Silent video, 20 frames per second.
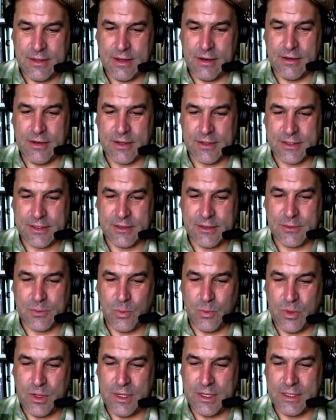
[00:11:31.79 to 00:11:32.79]
There it is.
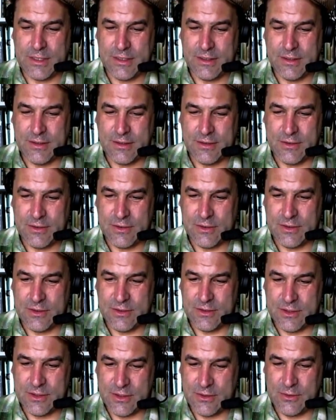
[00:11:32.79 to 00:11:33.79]
There's one,
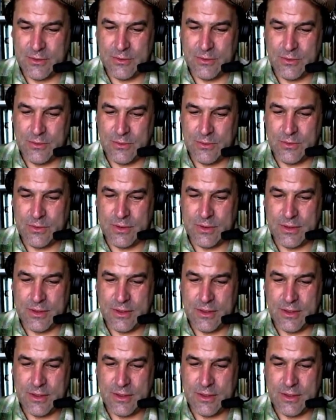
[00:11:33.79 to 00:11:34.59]
two,